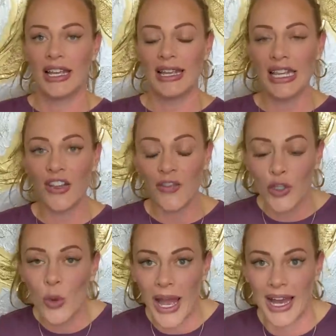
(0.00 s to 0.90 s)
if
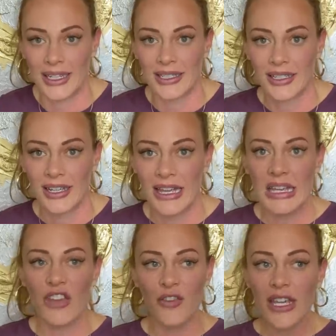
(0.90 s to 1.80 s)
you had?
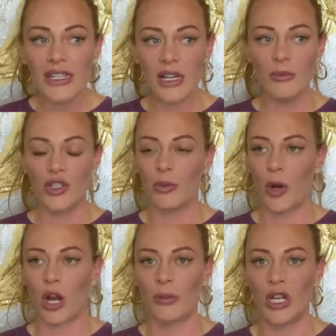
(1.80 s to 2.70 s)
If he had come to your
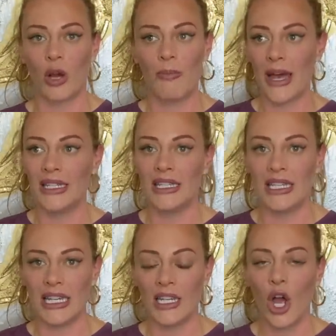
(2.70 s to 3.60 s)
apartment on bended
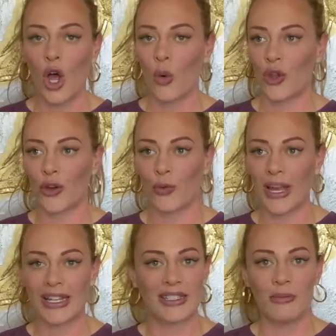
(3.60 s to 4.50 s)
knee with a
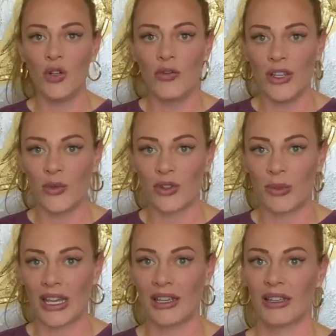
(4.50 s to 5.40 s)
ring and said, move in with
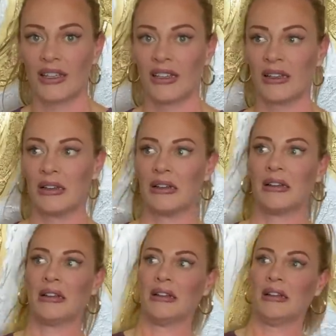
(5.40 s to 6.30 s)
me,
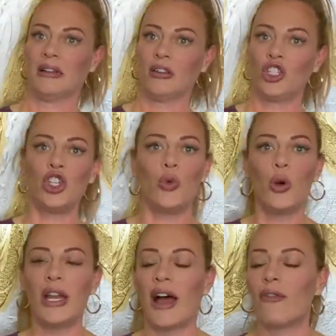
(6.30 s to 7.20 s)
you
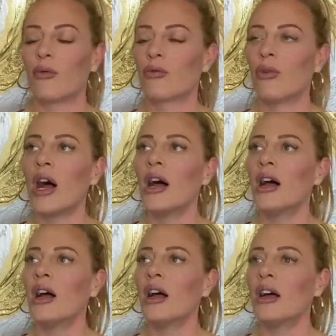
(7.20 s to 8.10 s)
would have
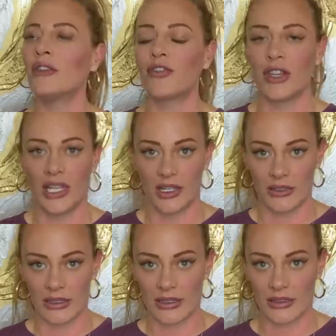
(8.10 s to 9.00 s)
run for the
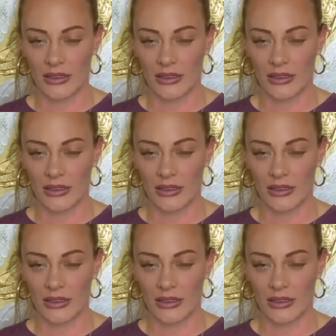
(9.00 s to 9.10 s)
hills.